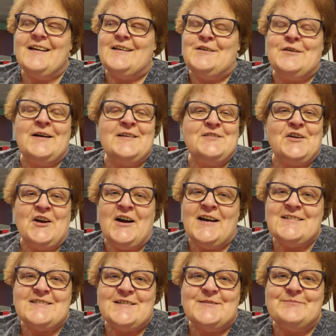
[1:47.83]
You guys are
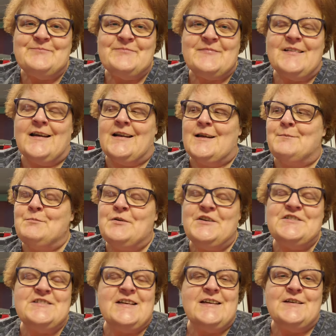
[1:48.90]
awesome, and I
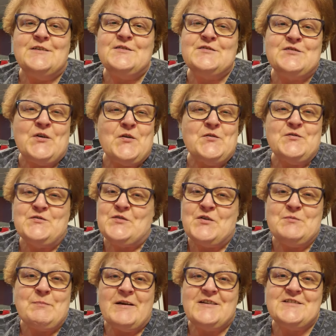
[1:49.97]
appreciate you so, so
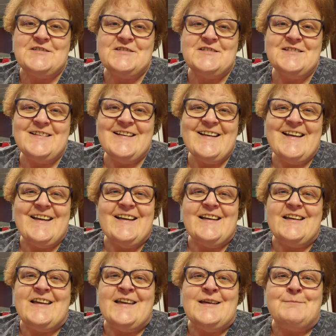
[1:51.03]
much
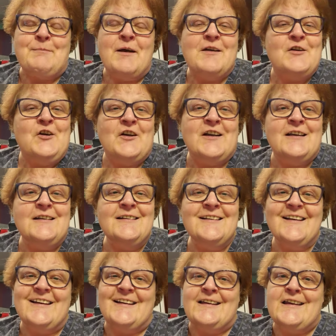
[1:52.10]
keep cooking
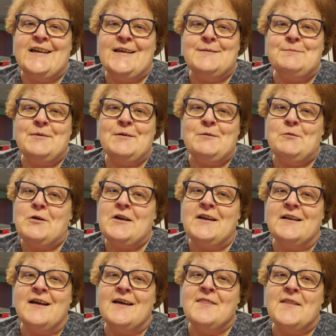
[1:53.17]
and keep
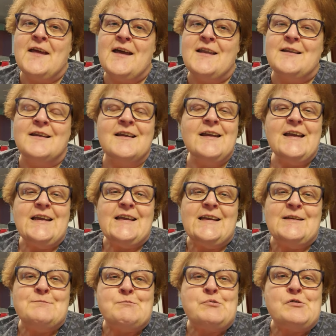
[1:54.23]
working on that,
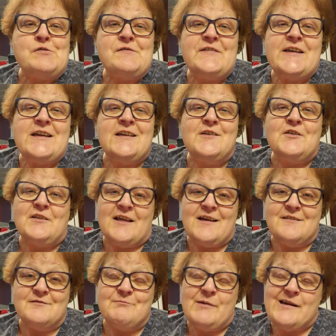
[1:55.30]
improving your
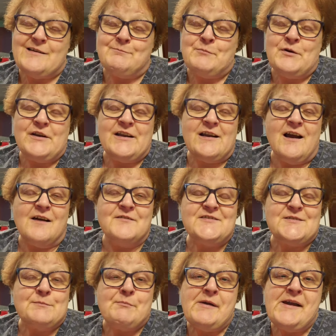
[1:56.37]
life by putting off
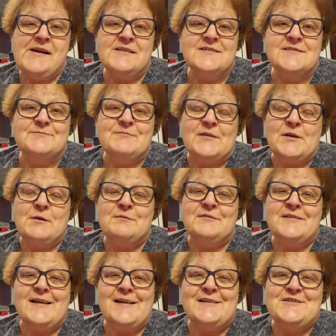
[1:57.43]
some pounds. And
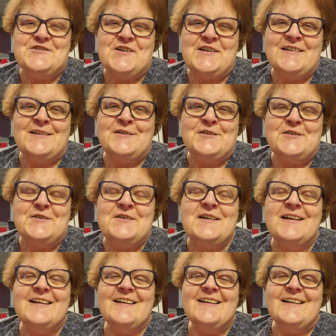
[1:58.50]
hopefully I can join you too
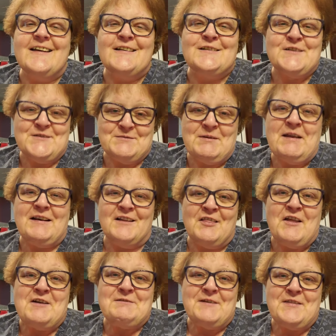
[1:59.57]
and lose weight
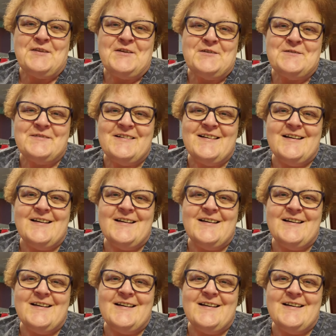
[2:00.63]
along with you.